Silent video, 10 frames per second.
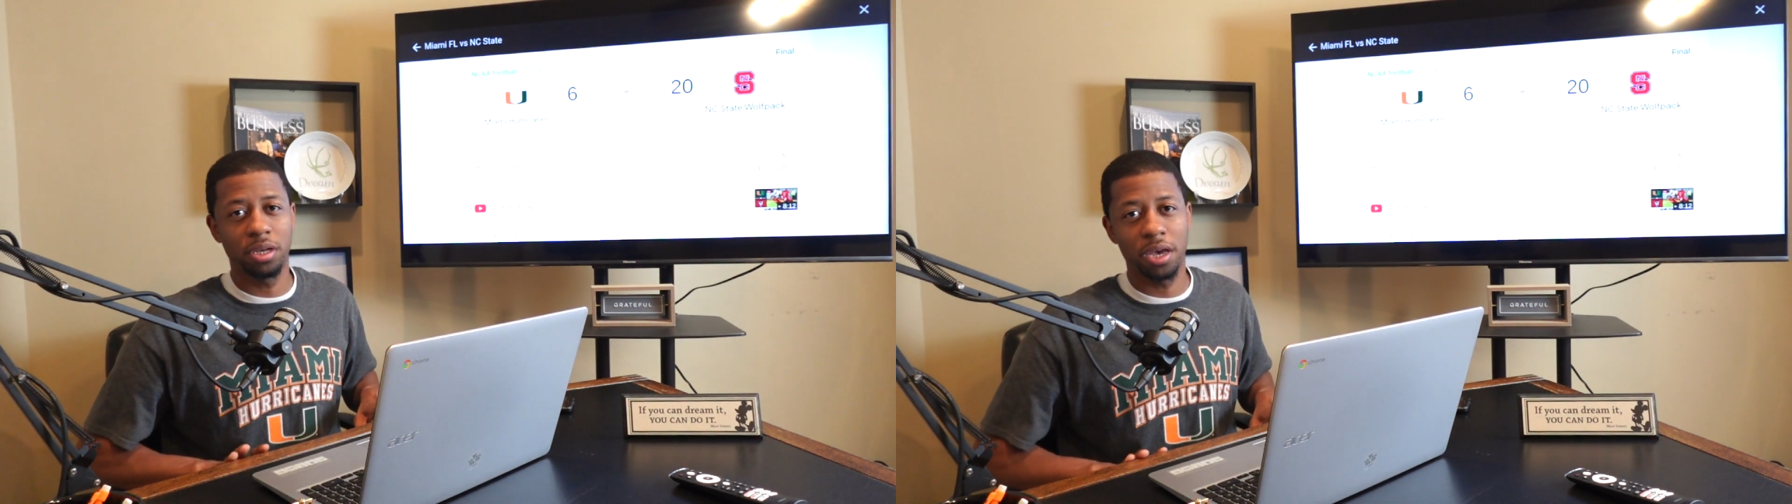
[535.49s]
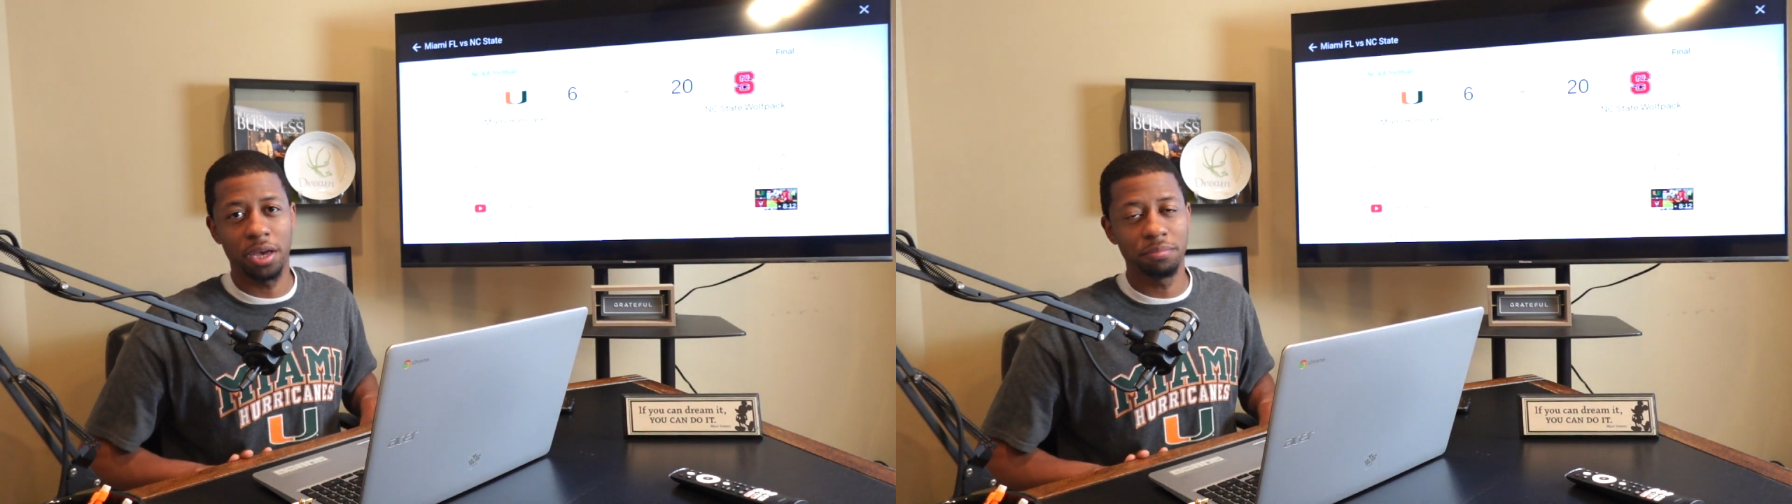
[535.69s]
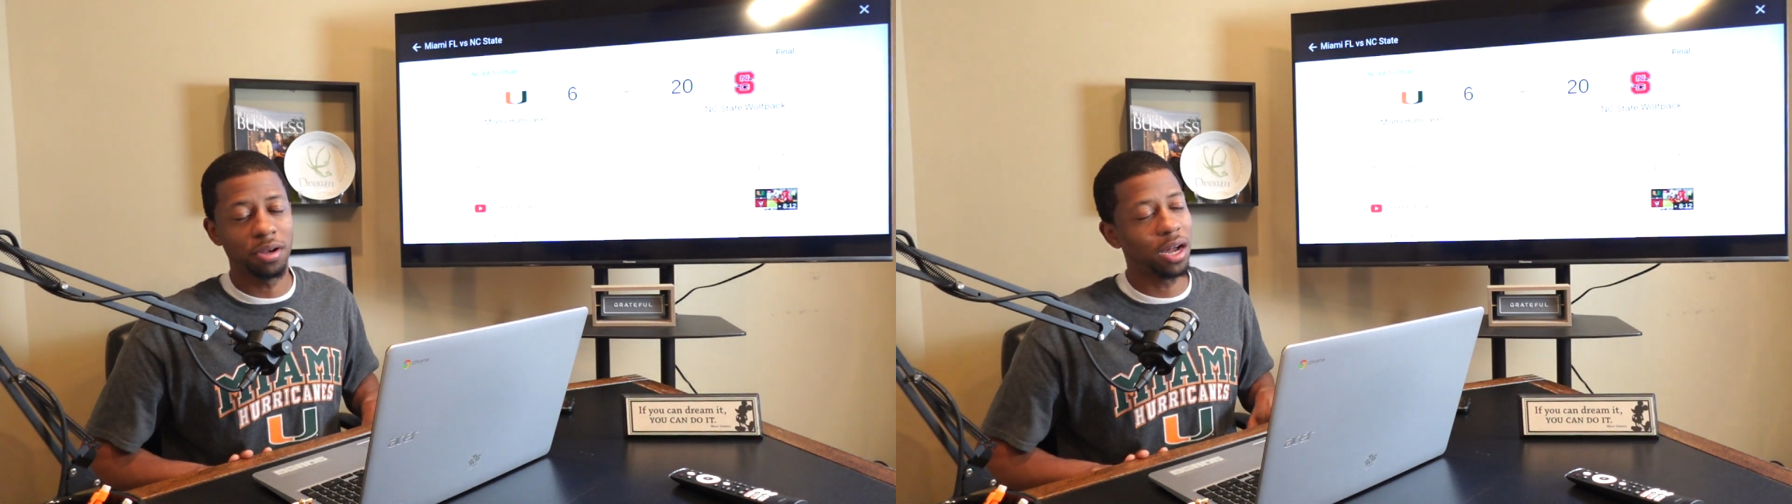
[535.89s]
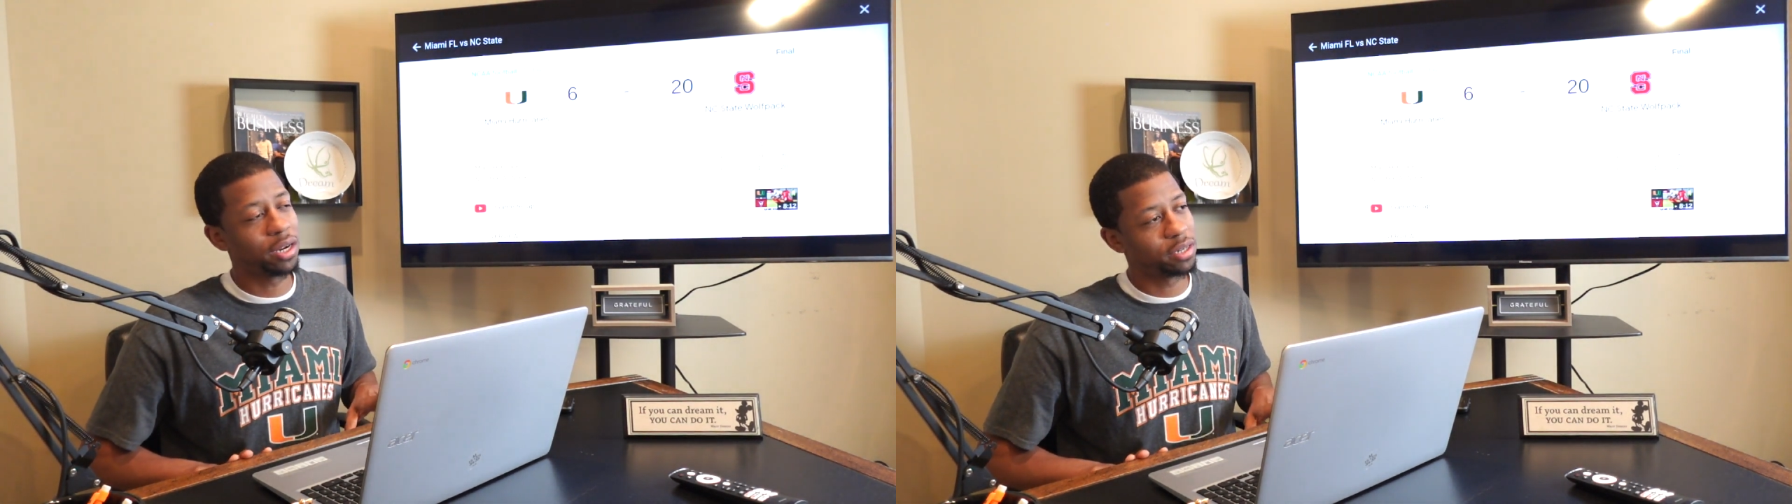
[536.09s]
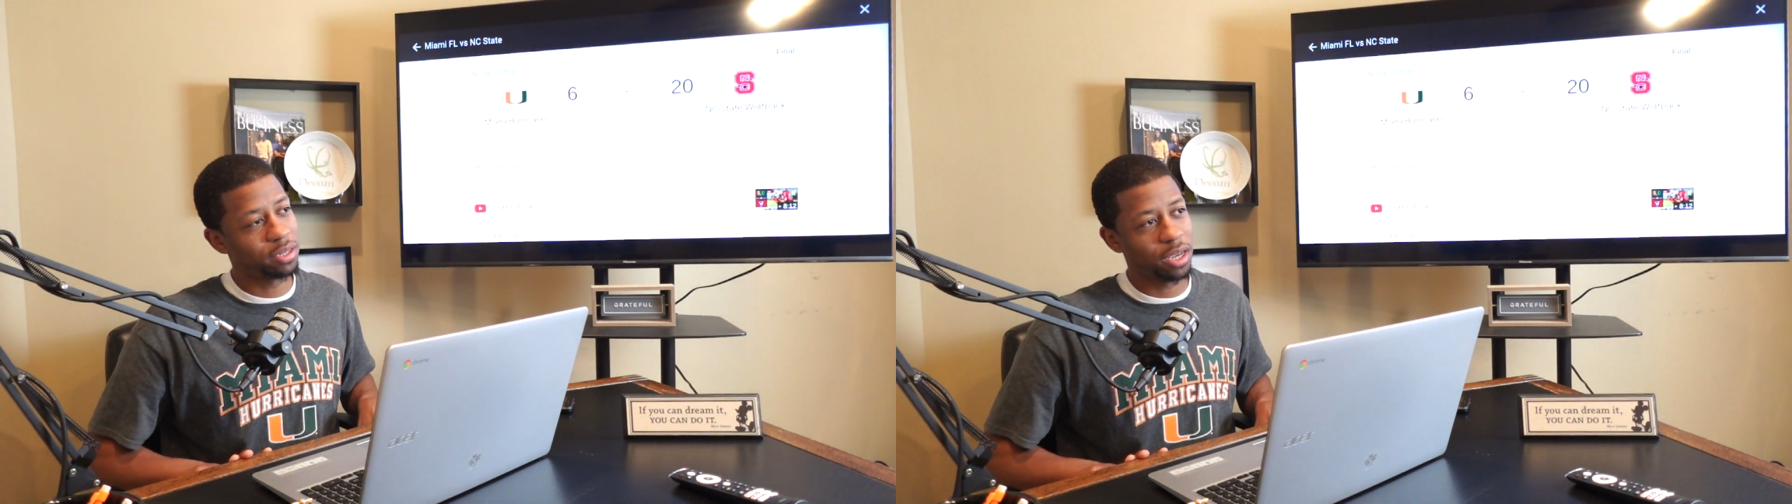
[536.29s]
game. I
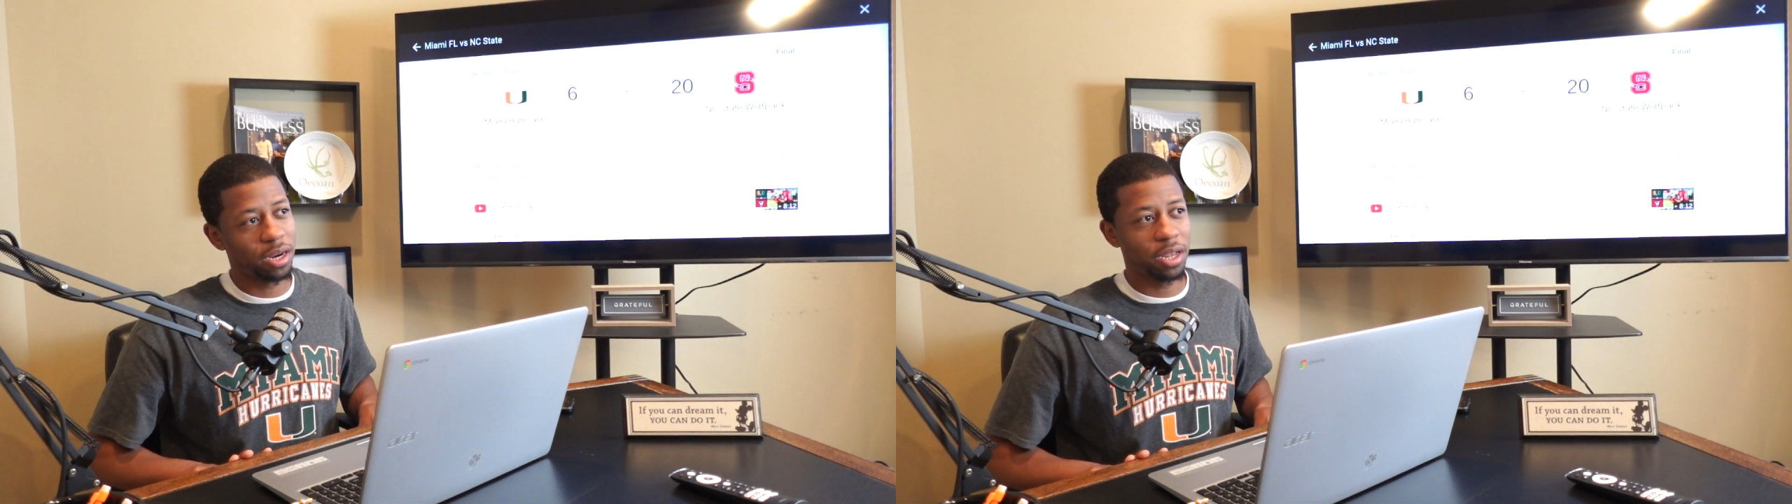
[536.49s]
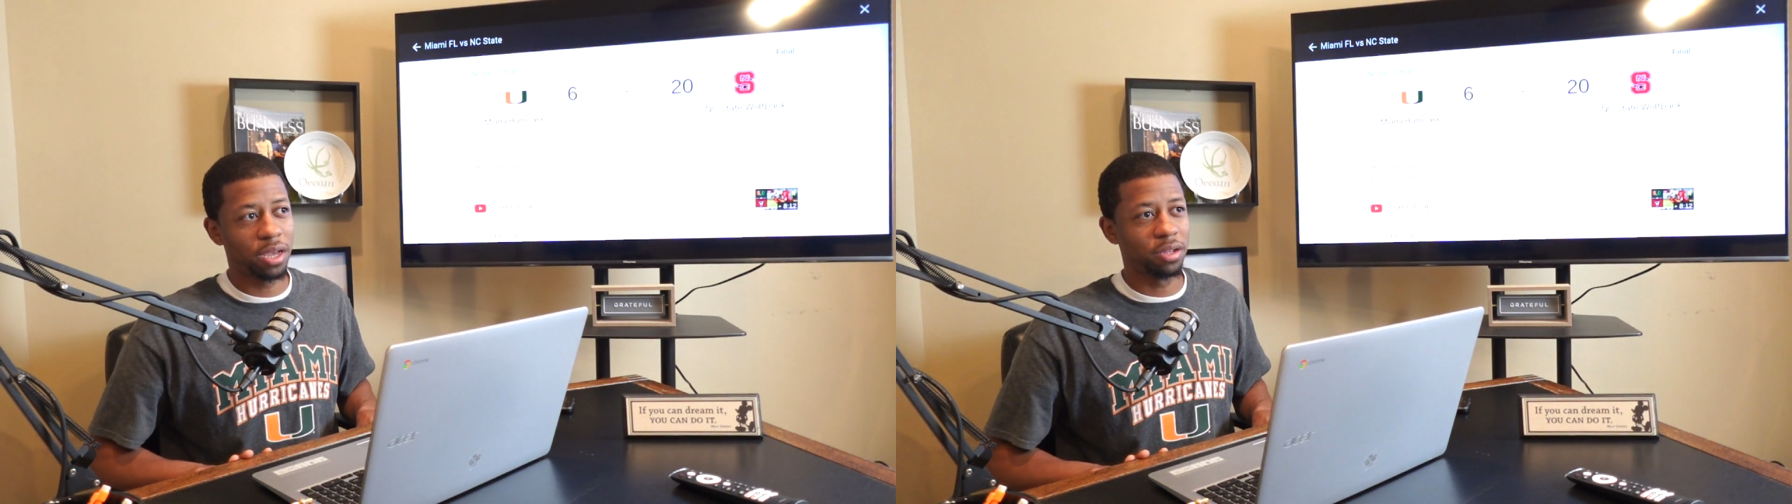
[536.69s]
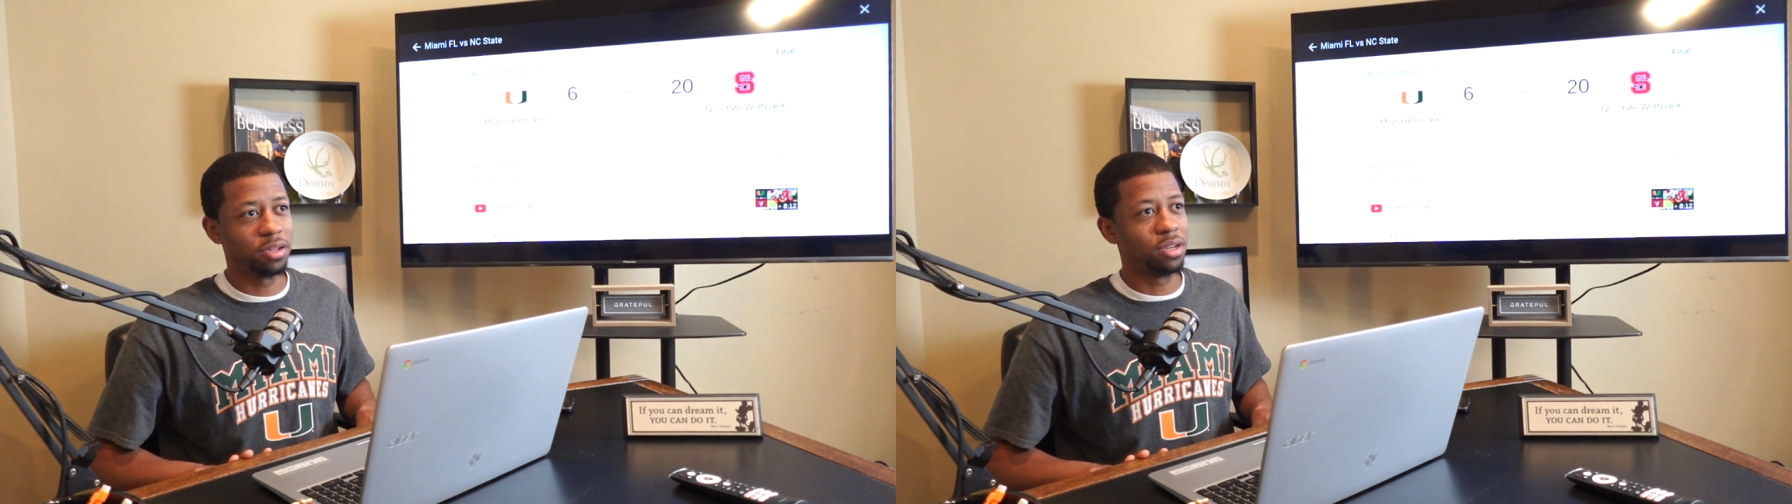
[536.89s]
understand that.